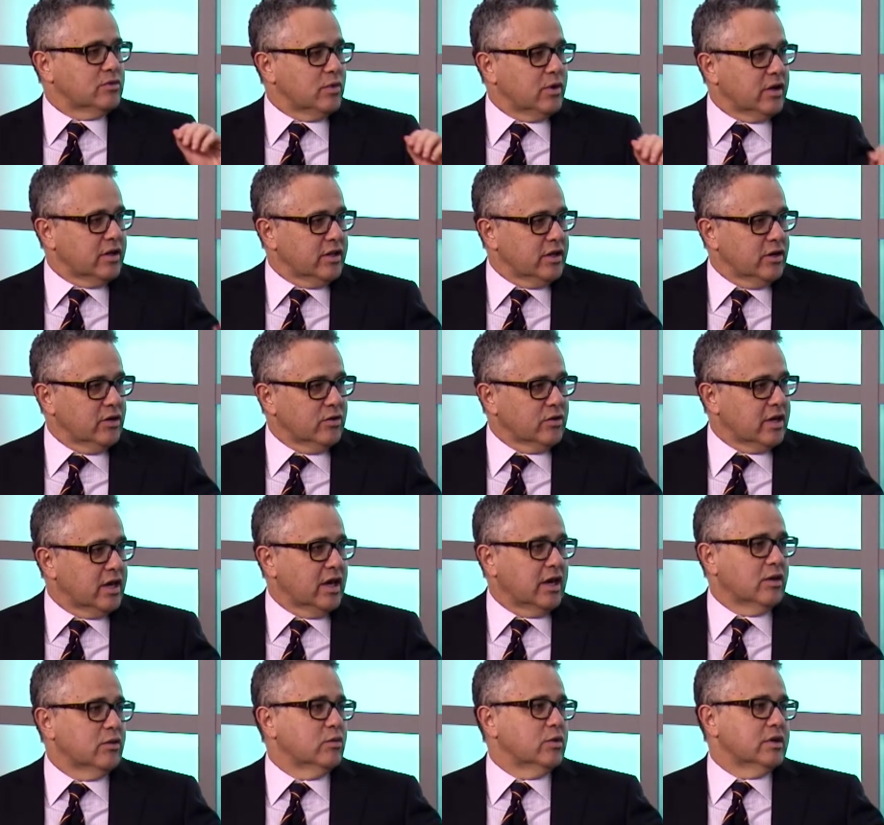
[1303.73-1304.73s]
Why are they
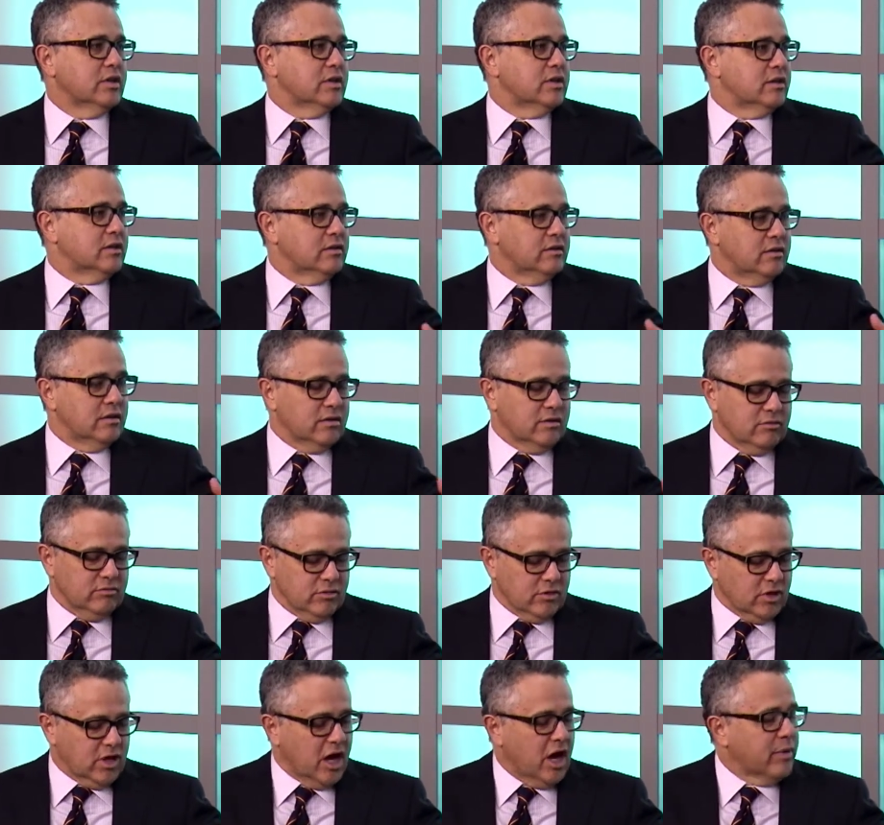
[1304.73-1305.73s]
okay with, you know,
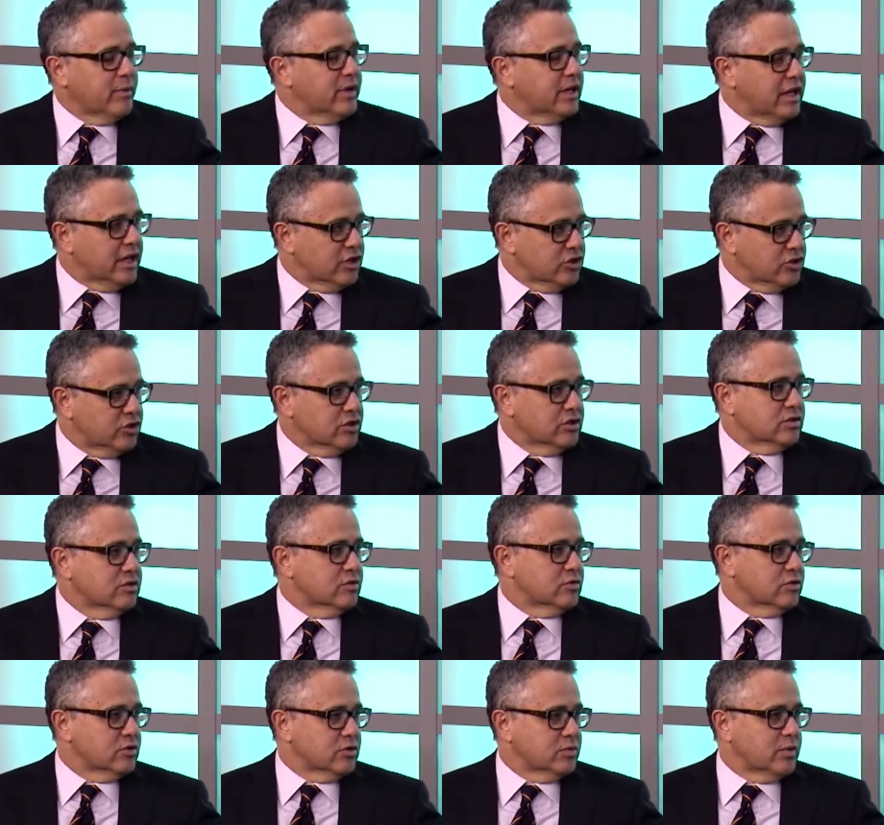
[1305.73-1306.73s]

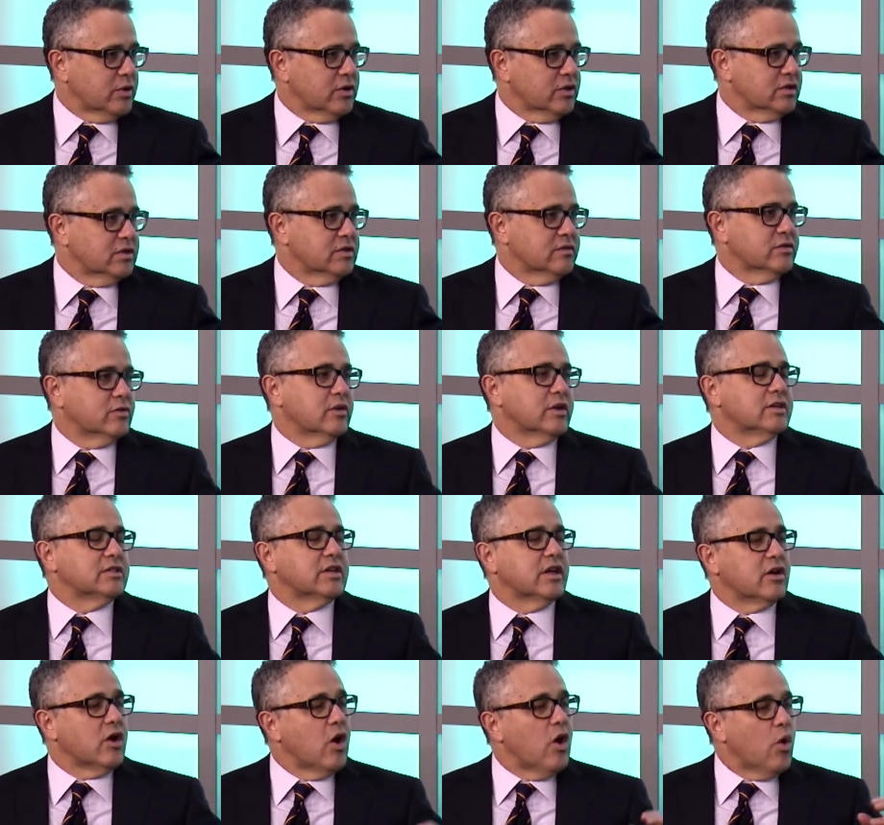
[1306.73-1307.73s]
accommodations, which is part of the Civil Rights
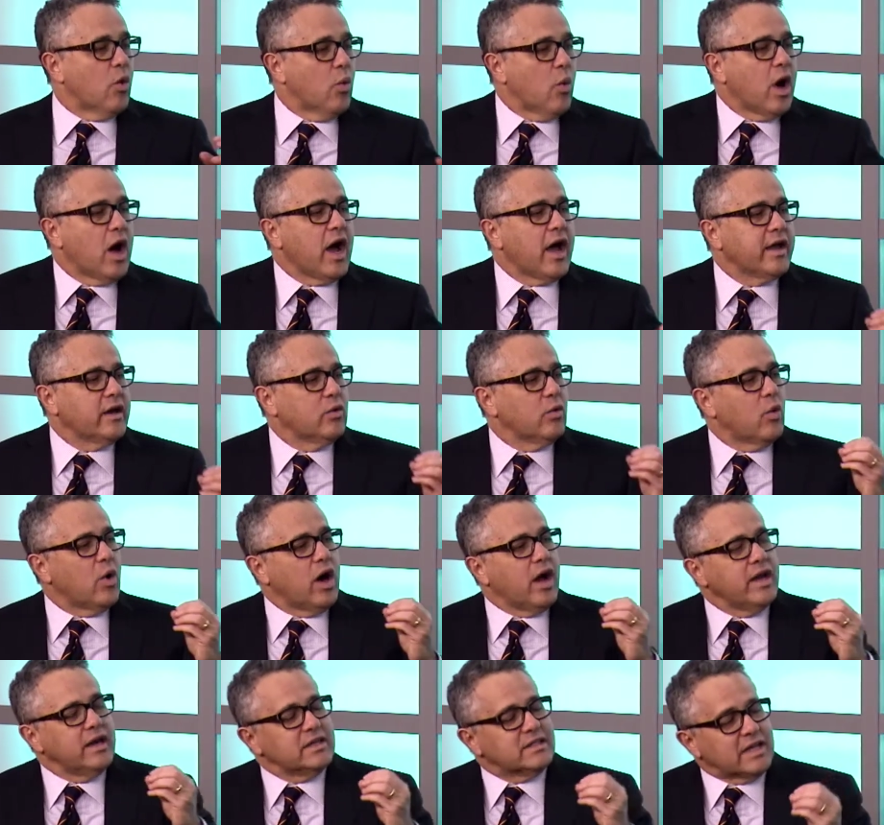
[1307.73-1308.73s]
Act? Why
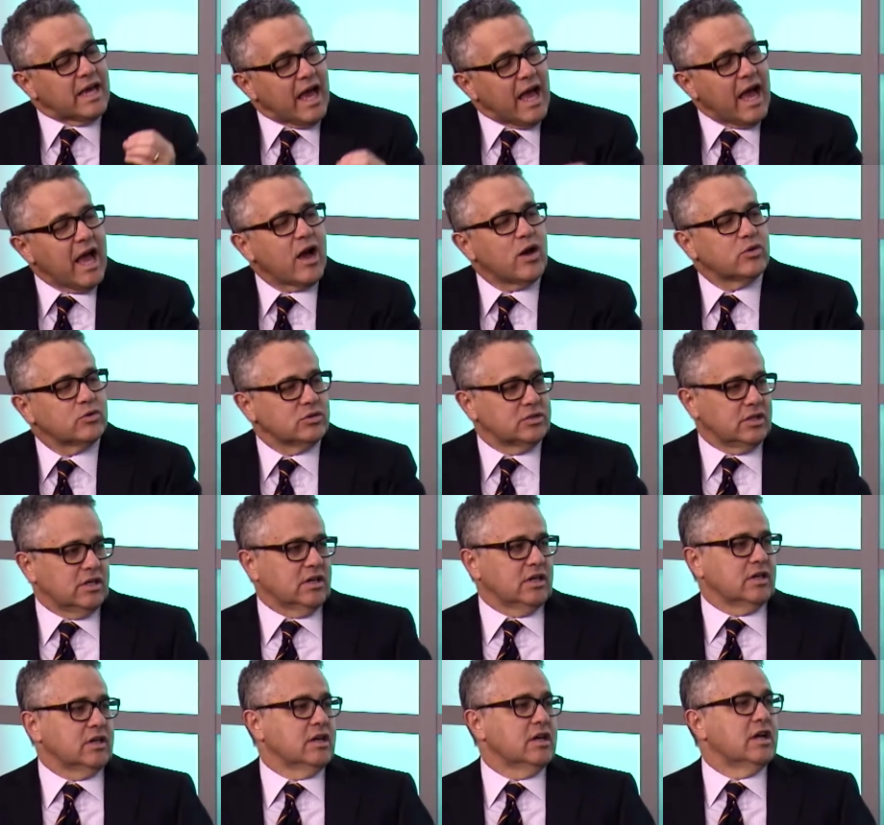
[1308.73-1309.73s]
does
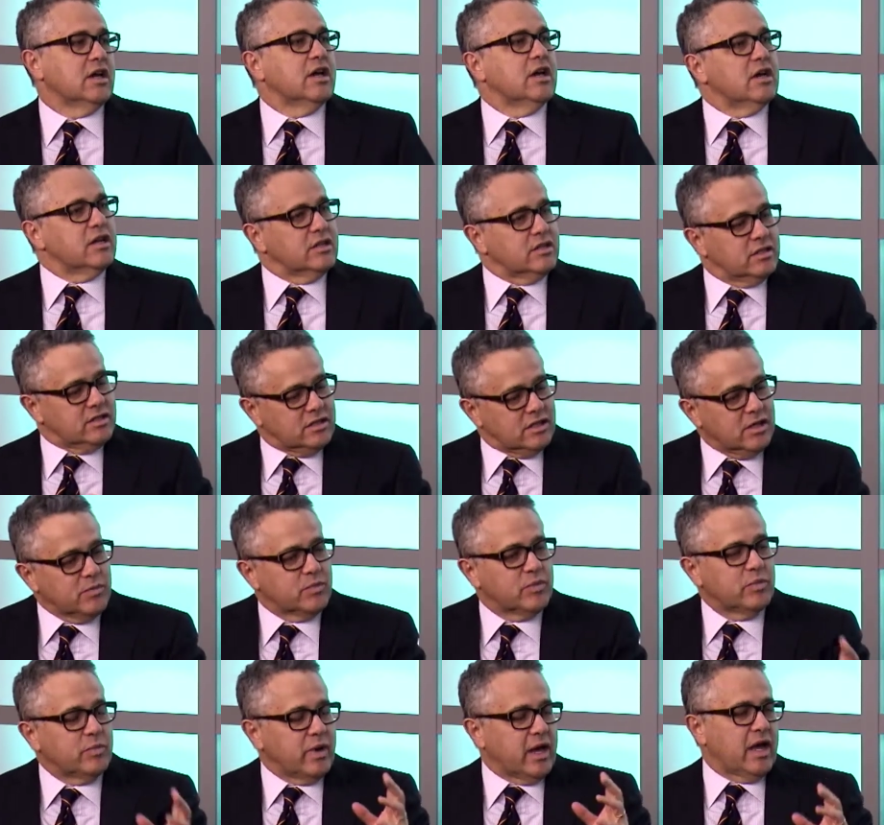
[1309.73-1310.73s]
housing
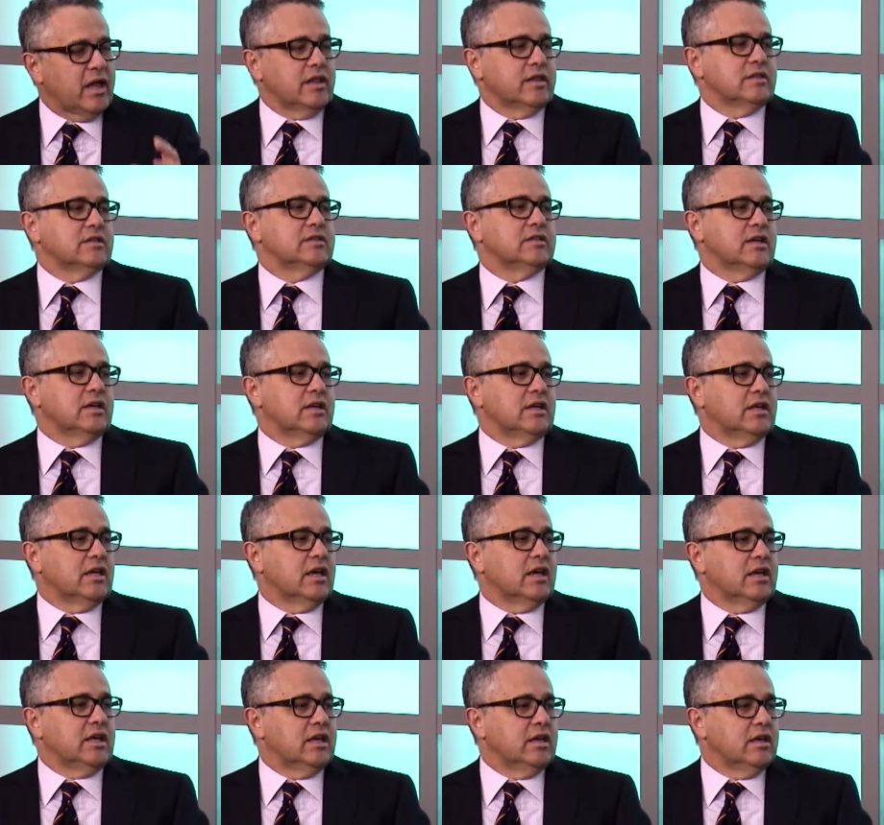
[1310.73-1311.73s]
tip the balance,
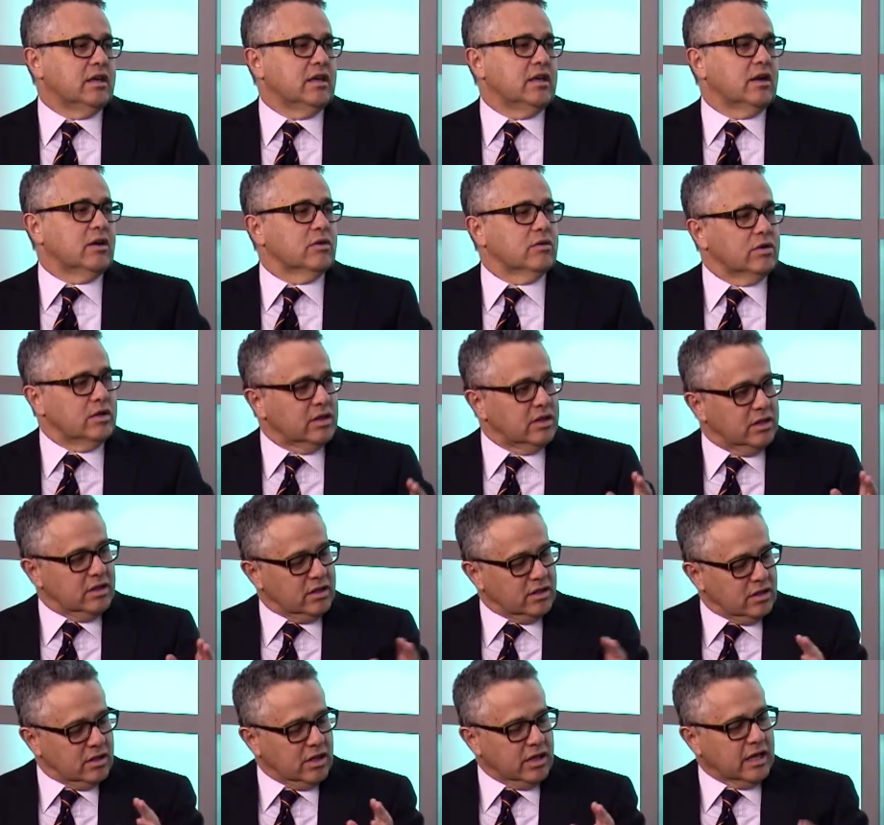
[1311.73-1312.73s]
you know,
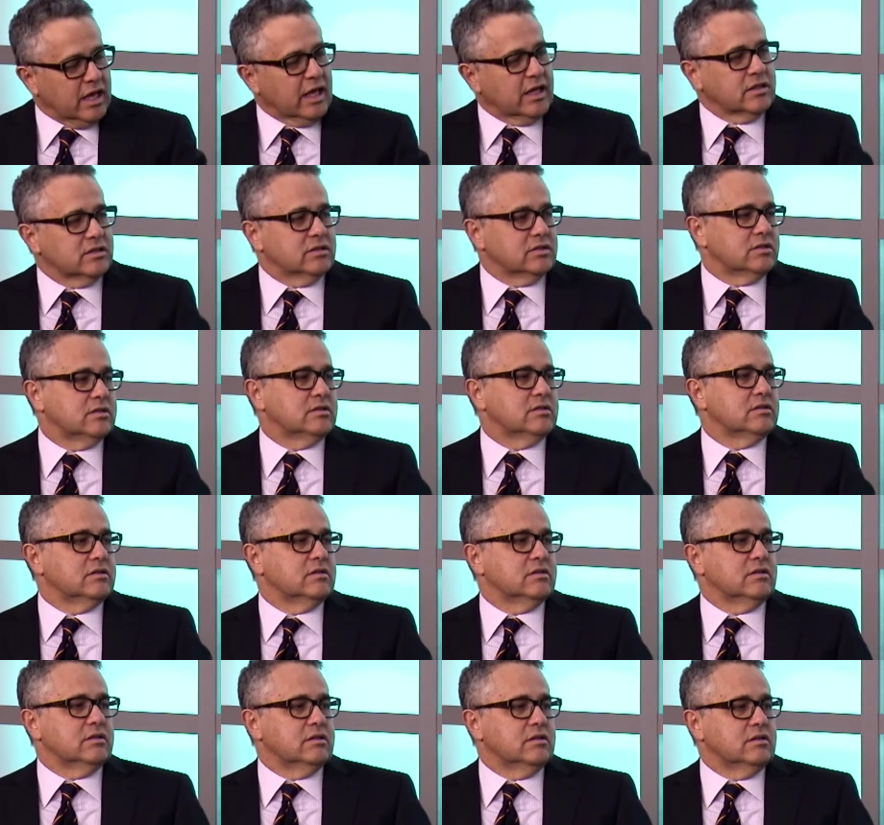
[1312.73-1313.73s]
against
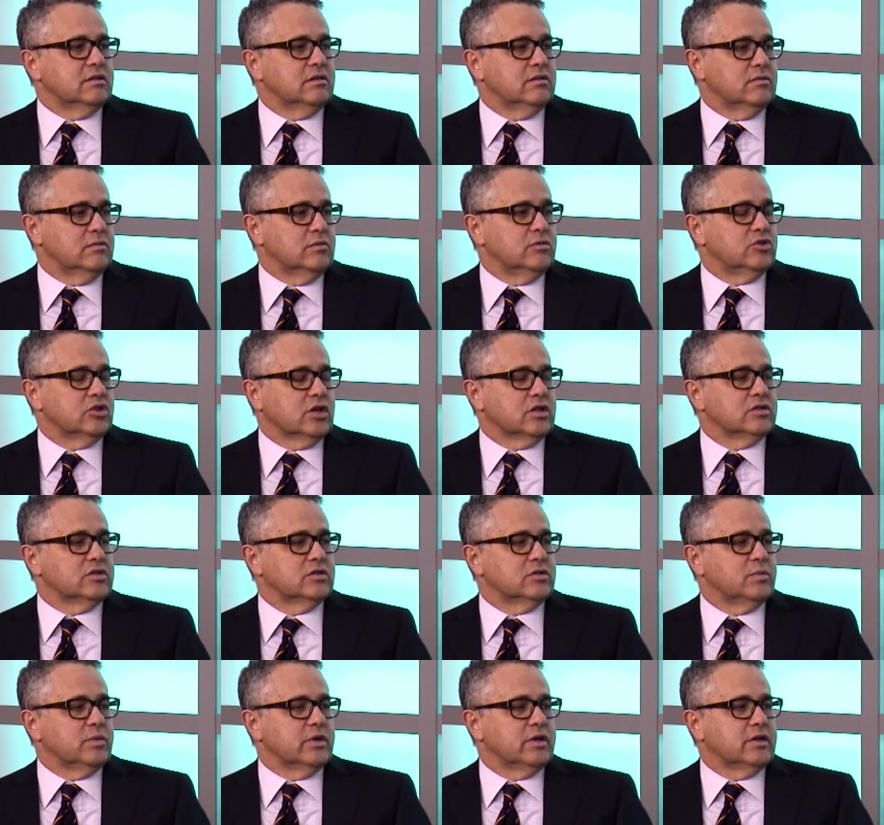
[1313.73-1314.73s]

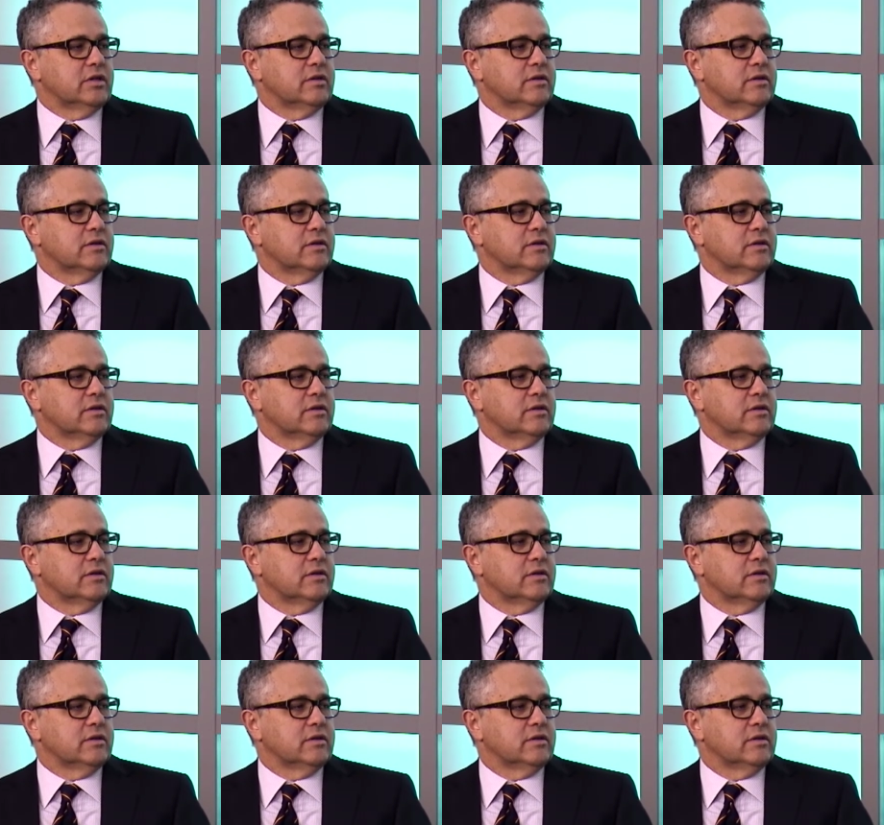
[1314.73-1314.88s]
Johnson's bill?